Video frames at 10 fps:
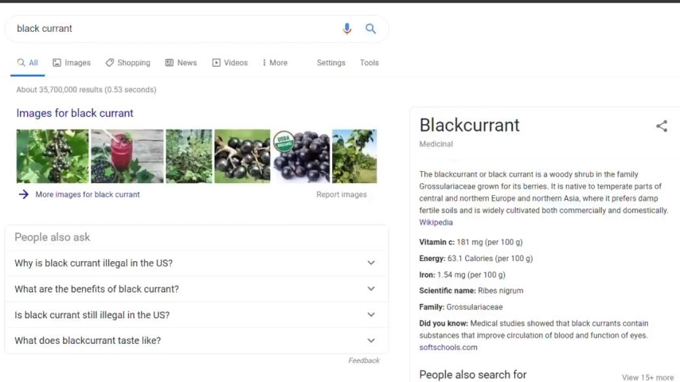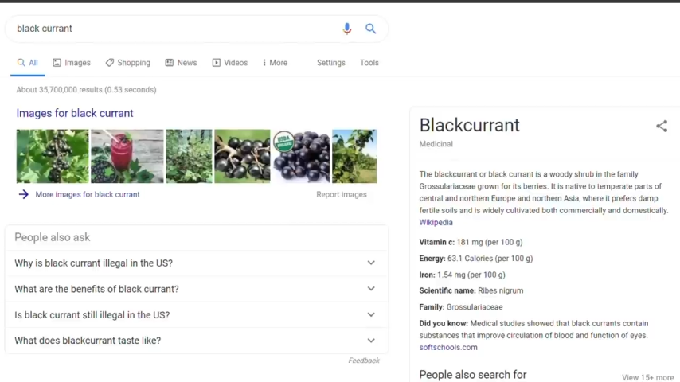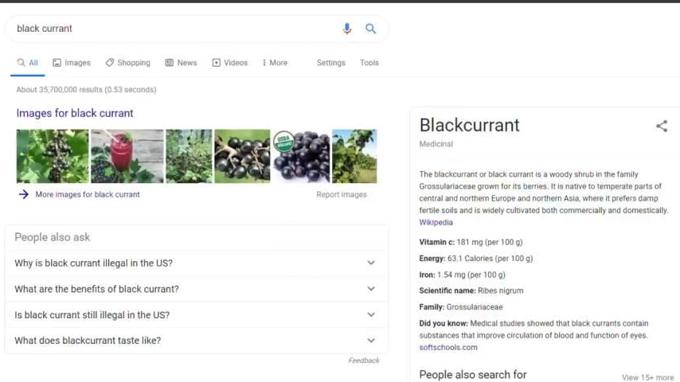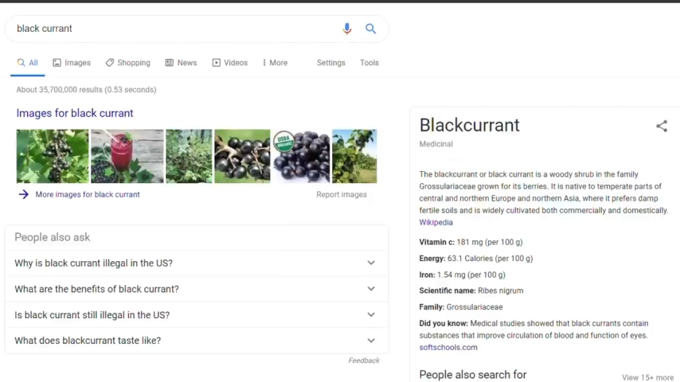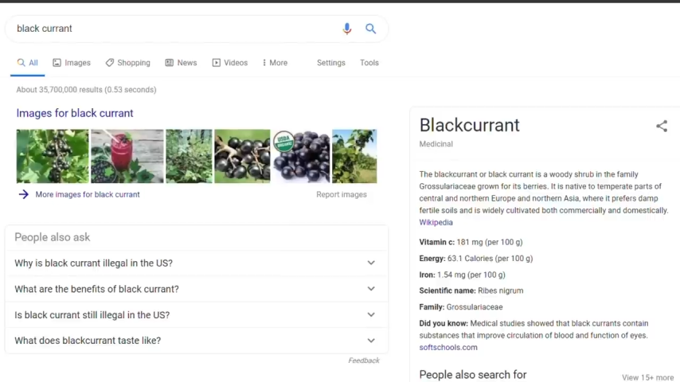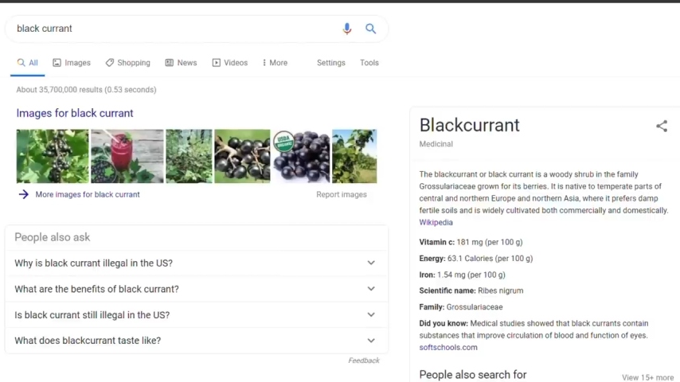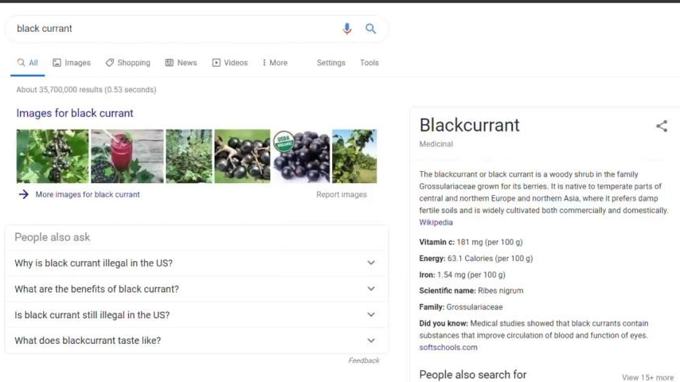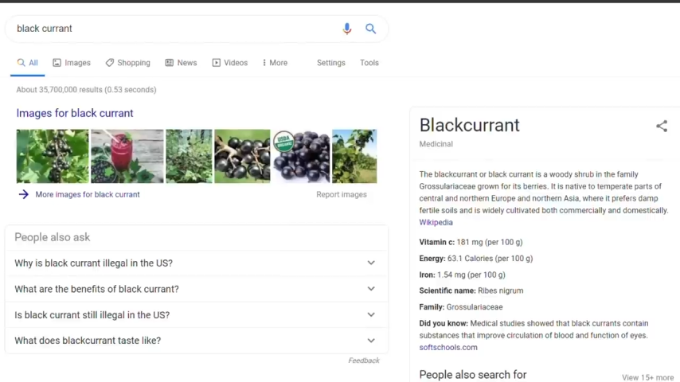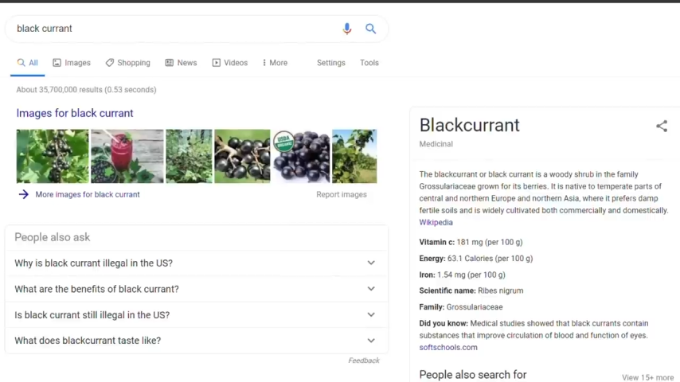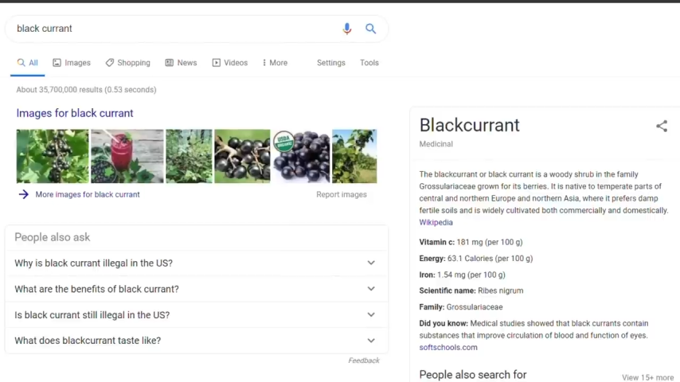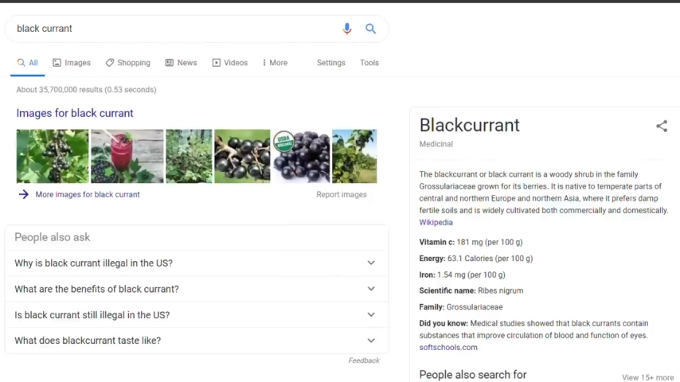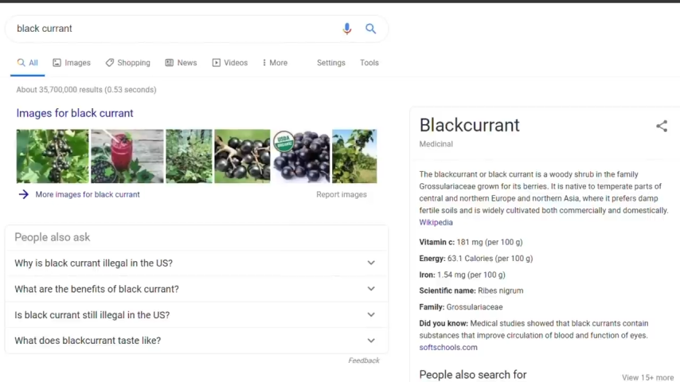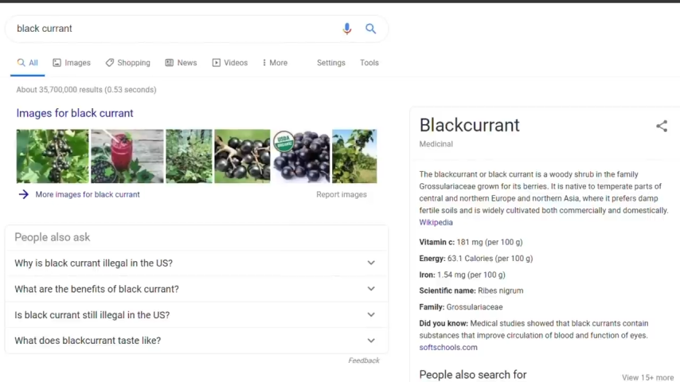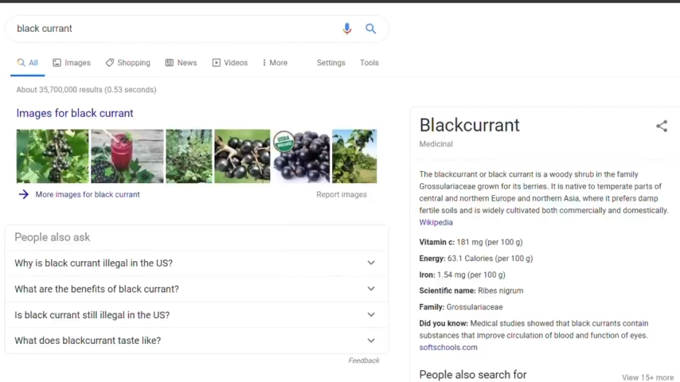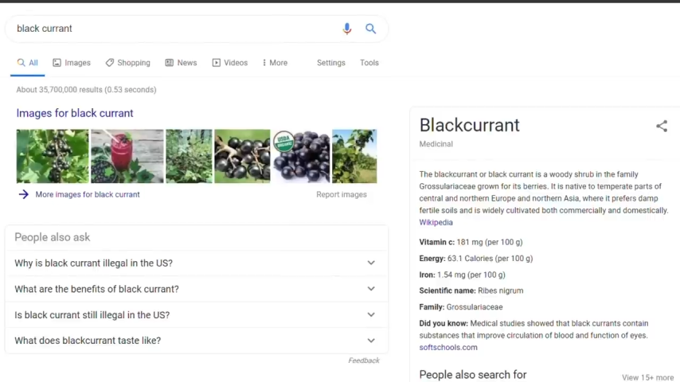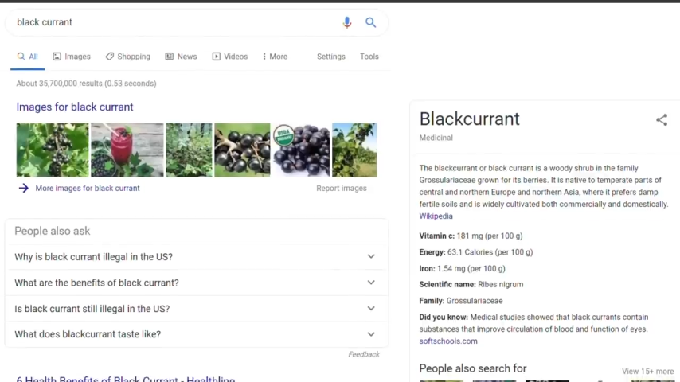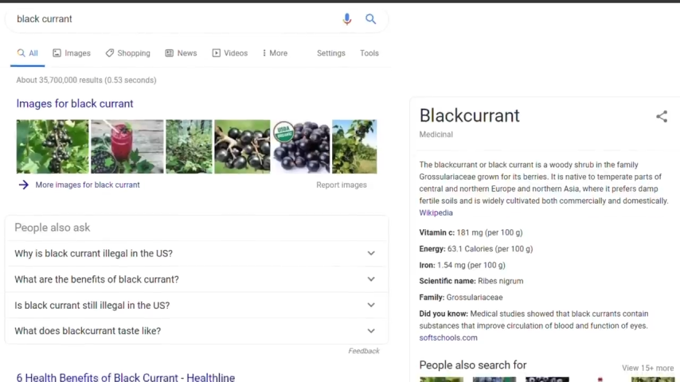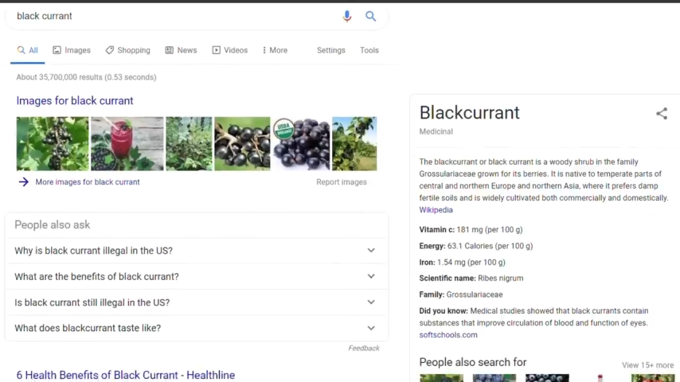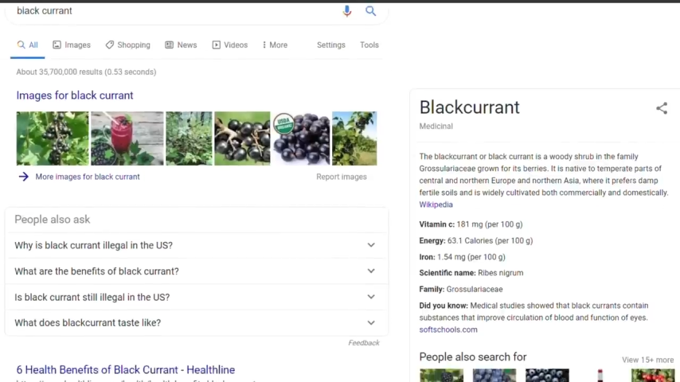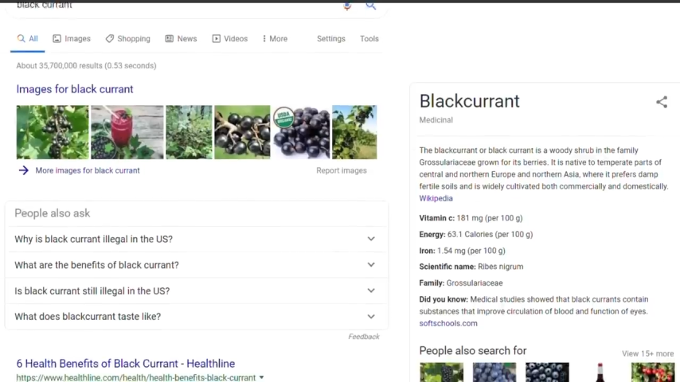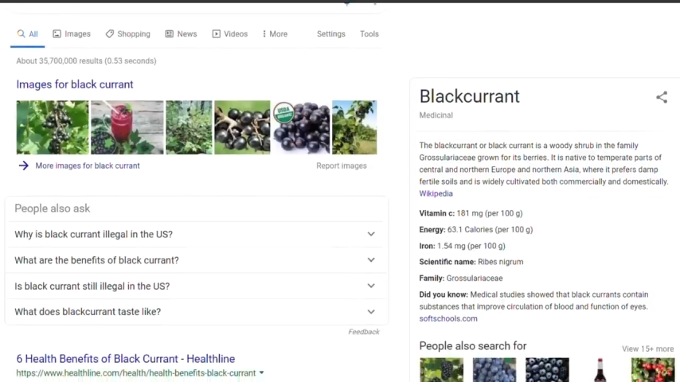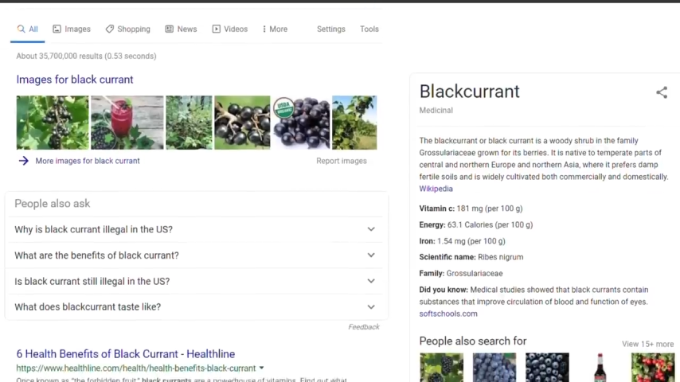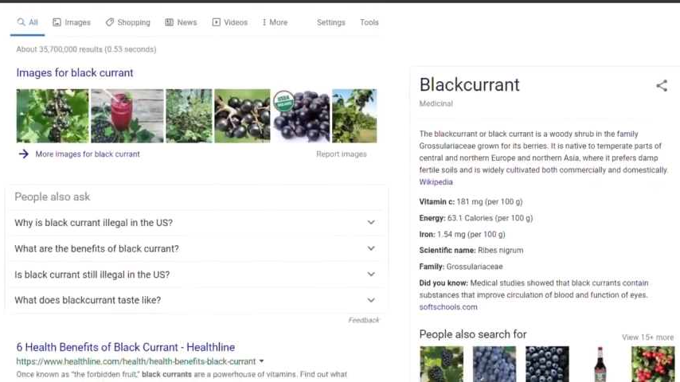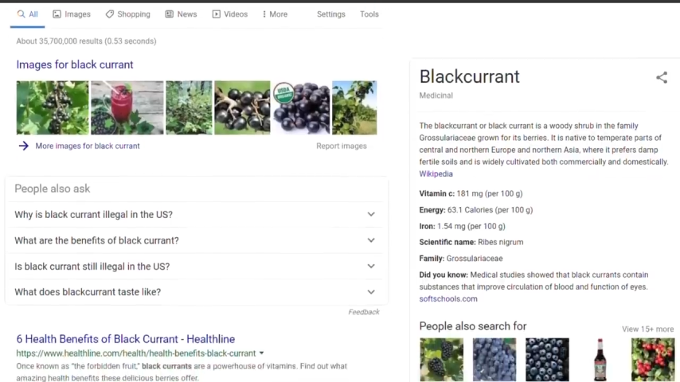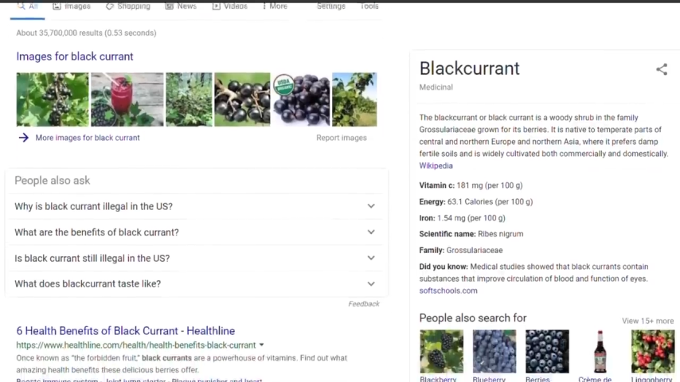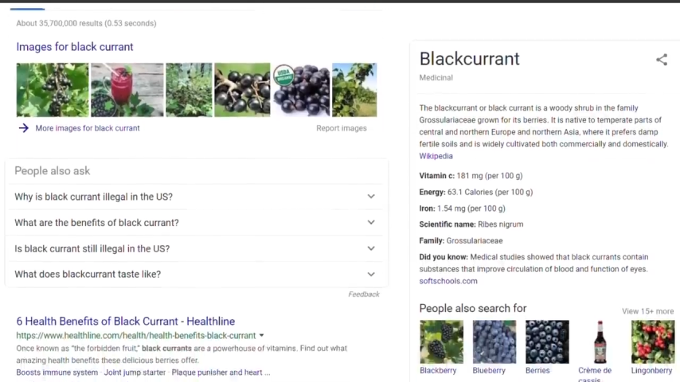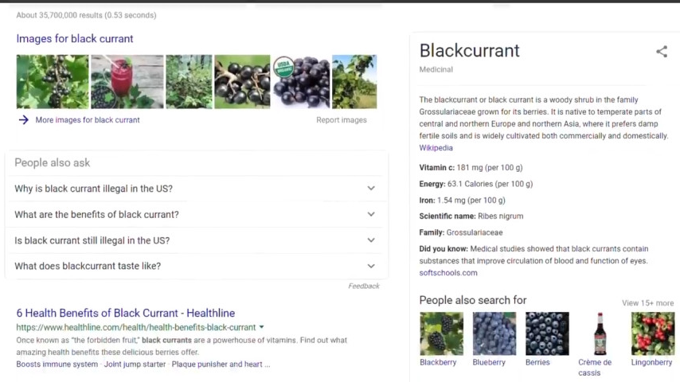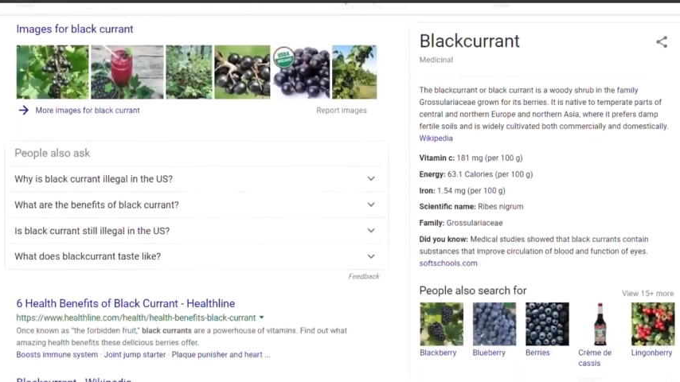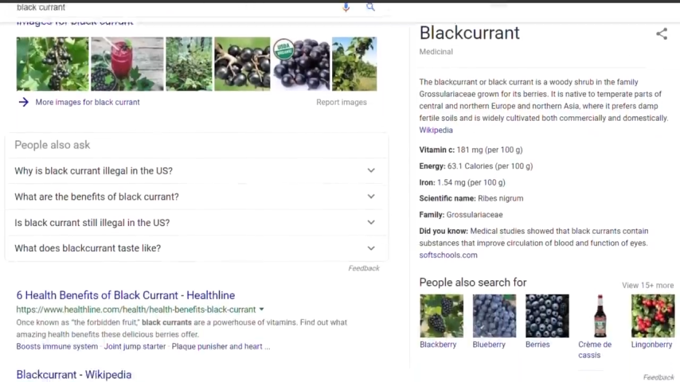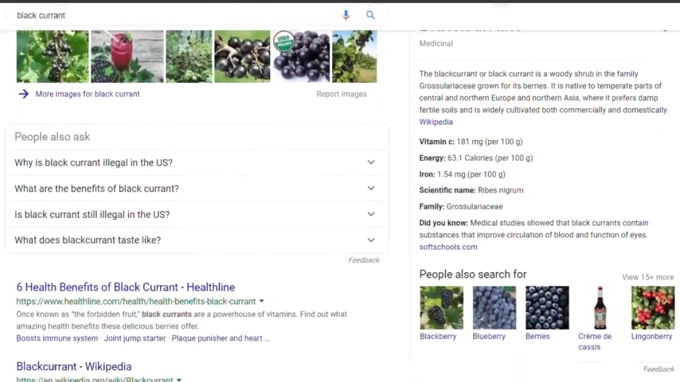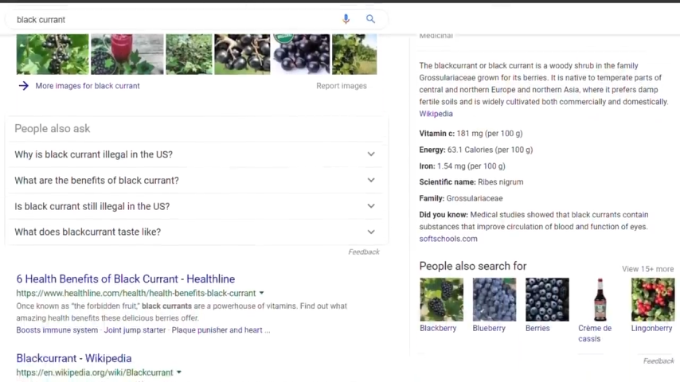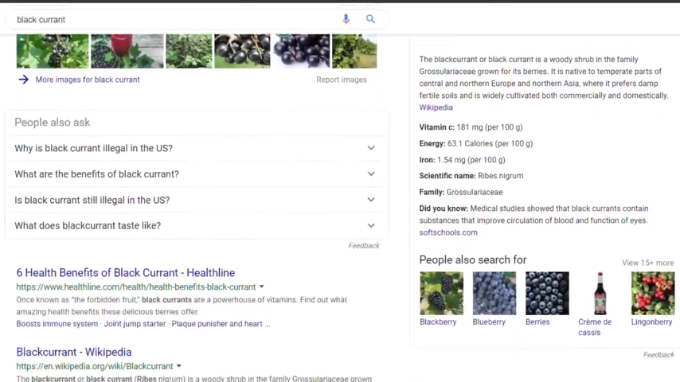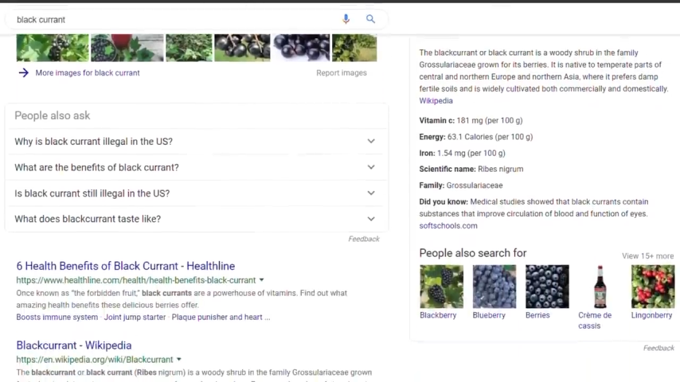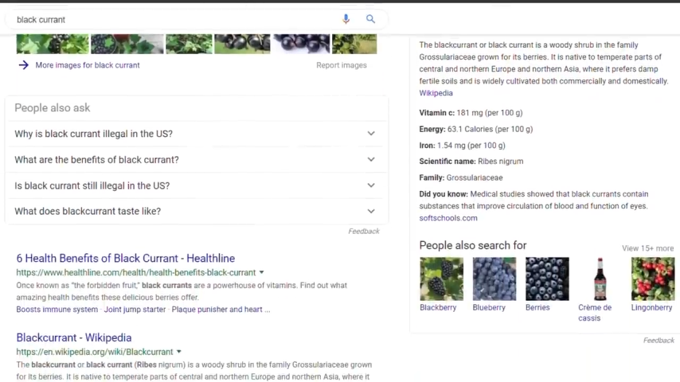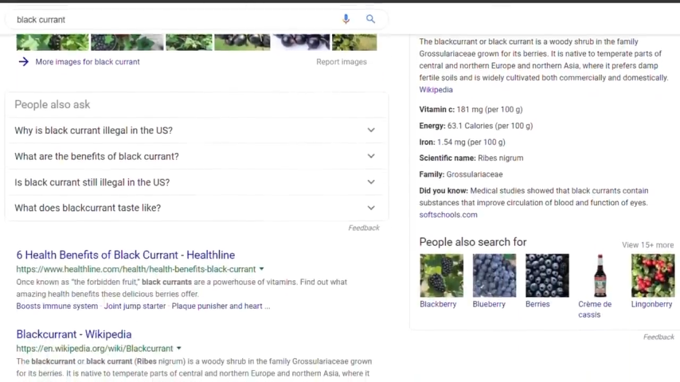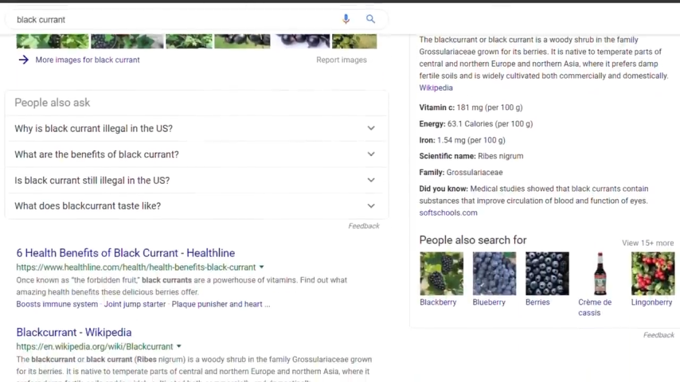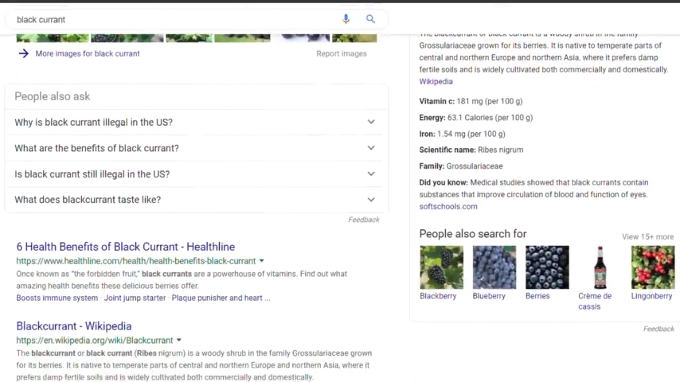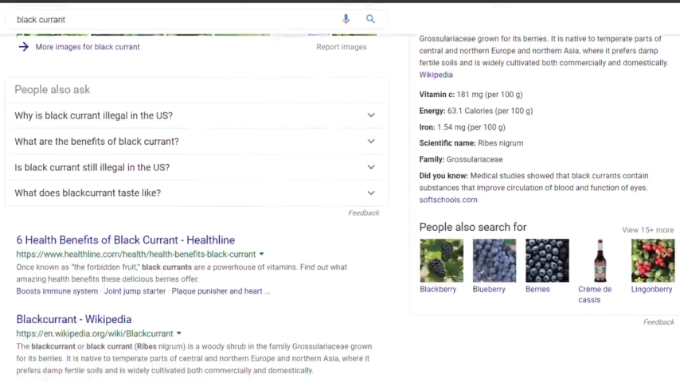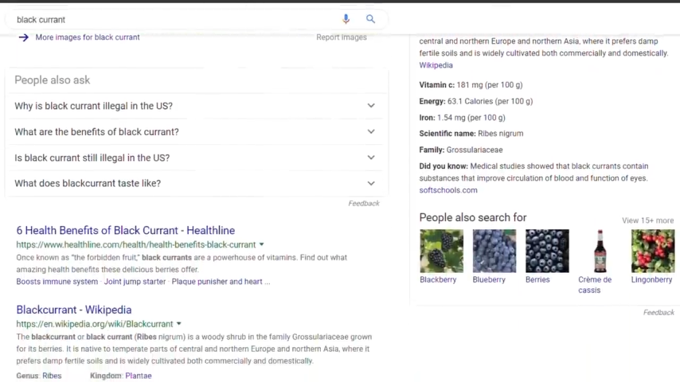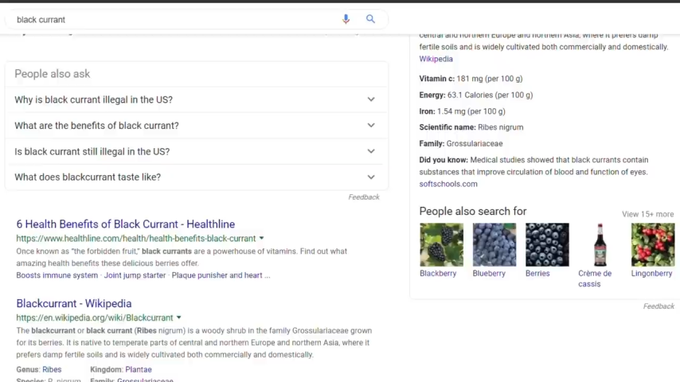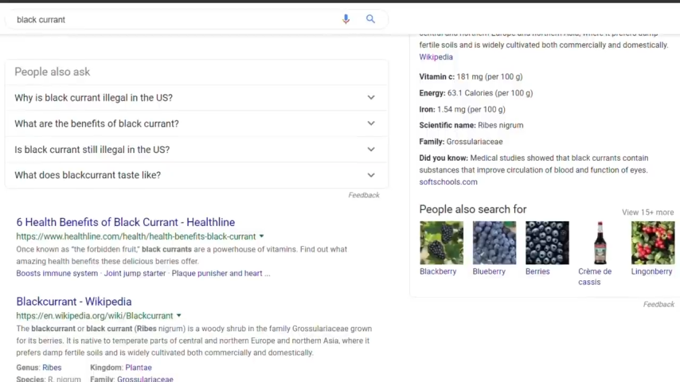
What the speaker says: No face is visible, so there are no lips to read.